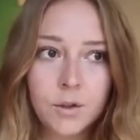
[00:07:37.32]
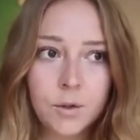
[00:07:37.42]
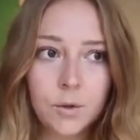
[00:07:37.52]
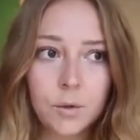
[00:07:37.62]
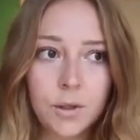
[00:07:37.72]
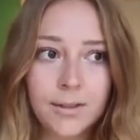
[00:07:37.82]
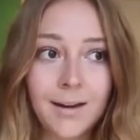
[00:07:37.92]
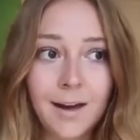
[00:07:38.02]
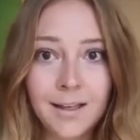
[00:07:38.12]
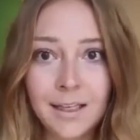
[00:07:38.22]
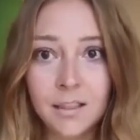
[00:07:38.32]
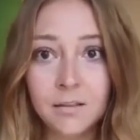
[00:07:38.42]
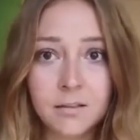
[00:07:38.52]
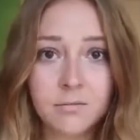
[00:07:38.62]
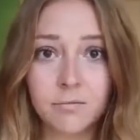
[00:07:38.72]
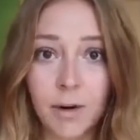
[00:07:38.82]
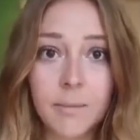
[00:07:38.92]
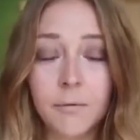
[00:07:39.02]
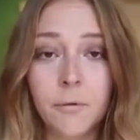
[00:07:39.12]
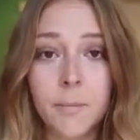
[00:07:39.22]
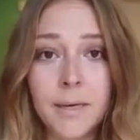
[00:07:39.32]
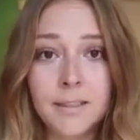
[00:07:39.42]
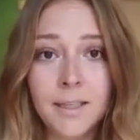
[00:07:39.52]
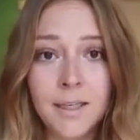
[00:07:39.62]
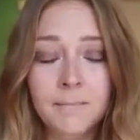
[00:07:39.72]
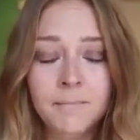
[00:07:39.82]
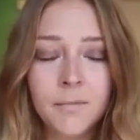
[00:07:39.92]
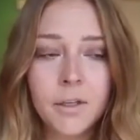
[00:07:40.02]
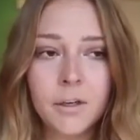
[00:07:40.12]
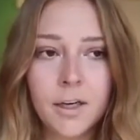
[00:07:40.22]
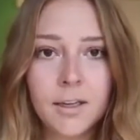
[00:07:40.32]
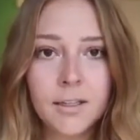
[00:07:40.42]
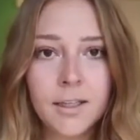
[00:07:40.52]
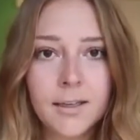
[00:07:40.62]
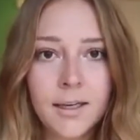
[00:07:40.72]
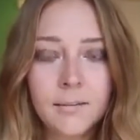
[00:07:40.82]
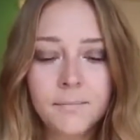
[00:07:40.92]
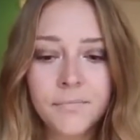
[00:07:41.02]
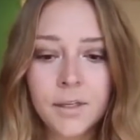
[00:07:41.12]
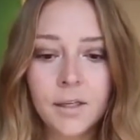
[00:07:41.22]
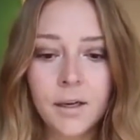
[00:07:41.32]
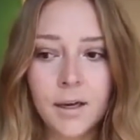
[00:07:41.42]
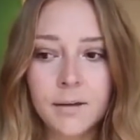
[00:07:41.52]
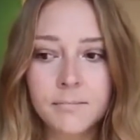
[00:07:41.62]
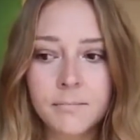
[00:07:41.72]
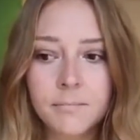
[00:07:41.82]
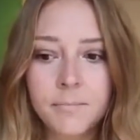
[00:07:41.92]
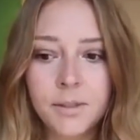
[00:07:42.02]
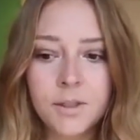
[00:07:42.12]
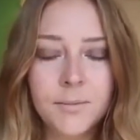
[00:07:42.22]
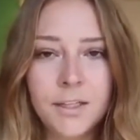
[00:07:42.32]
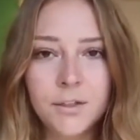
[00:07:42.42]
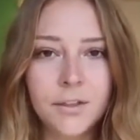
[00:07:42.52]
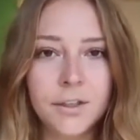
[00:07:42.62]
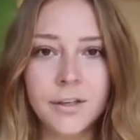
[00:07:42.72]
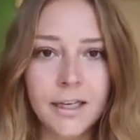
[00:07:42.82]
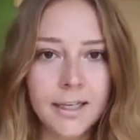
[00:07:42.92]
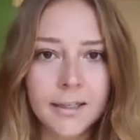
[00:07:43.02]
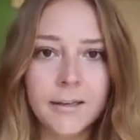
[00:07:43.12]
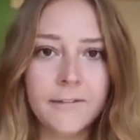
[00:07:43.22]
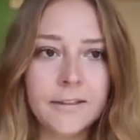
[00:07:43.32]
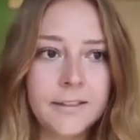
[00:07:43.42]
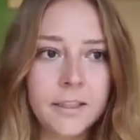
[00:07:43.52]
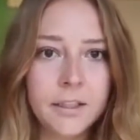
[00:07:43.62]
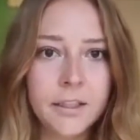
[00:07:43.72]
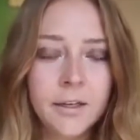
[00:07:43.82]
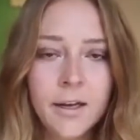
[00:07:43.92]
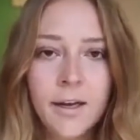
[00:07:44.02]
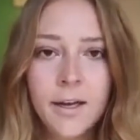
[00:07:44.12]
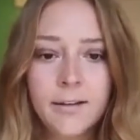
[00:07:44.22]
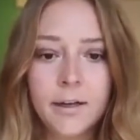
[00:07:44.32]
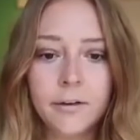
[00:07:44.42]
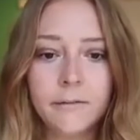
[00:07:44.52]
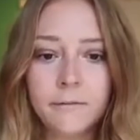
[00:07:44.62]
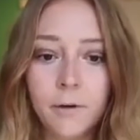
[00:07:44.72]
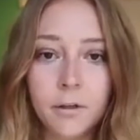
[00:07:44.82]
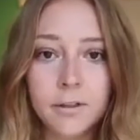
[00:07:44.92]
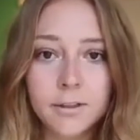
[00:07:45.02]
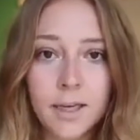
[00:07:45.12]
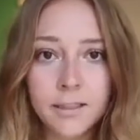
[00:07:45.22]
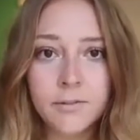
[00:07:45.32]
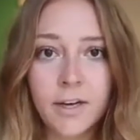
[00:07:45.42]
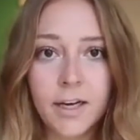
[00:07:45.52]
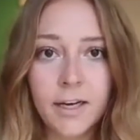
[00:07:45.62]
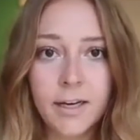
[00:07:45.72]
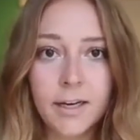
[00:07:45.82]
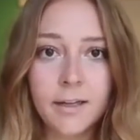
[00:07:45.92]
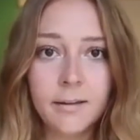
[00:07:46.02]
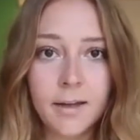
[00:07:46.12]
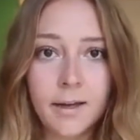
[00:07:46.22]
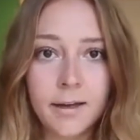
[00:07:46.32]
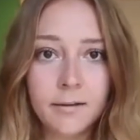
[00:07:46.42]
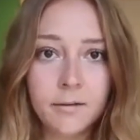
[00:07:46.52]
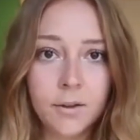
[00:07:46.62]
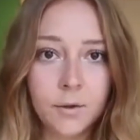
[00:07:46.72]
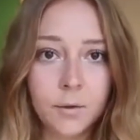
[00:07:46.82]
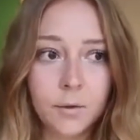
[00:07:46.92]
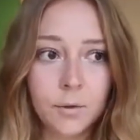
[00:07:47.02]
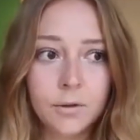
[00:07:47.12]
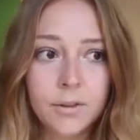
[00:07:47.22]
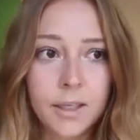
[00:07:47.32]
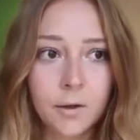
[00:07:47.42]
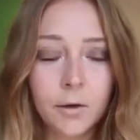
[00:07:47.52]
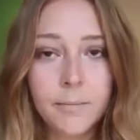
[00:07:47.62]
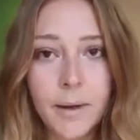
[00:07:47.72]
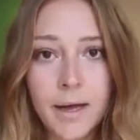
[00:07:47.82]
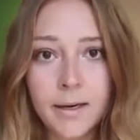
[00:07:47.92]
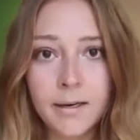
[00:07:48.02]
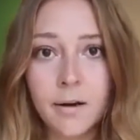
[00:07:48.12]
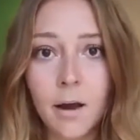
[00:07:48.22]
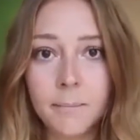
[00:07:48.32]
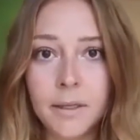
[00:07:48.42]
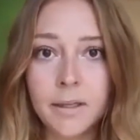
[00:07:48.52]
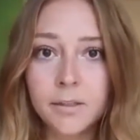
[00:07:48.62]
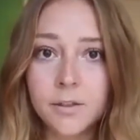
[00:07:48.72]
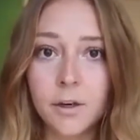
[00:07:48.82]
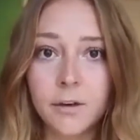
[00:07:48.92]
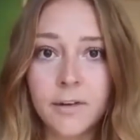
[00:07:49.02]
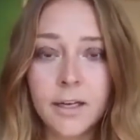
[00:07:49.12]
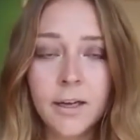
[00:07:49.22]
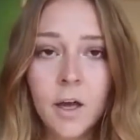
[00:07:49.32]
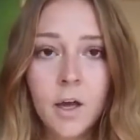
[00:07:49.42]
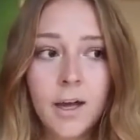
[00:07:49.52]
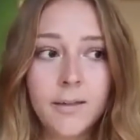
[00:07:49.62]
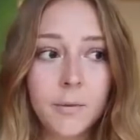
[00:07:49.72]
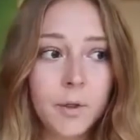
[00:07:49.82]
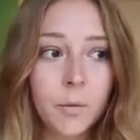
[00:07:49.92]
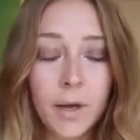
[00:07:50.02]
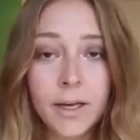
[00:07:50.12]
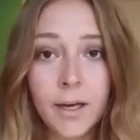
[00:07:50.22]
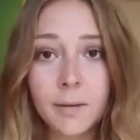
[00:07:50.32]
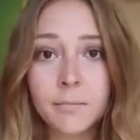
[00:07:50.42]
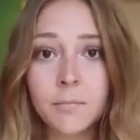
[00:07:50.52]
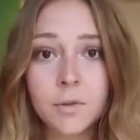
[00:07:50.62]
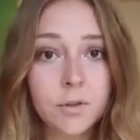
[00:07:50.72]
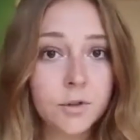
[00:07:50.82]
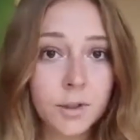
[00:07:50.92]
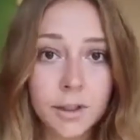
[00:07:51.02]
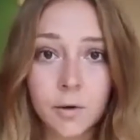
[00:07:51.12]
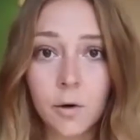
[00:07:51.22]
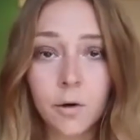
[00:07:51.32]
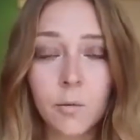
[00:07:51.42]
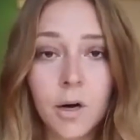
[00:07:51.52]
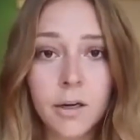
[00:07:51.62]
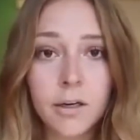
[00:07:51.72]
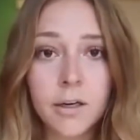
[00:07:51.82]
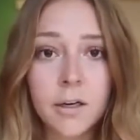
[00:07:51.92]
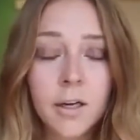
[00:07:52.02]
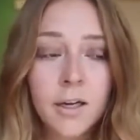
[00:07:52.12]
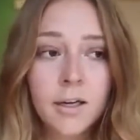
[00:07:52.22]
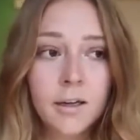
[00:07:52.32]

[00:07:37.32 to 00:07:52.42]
to not eat right before bedtime or anything like that, but just make sure that you're eating enough at dinner, that you're full and satisfied, and that you can go to bed and not be like starving. And then when you wake up, drink a quart of water,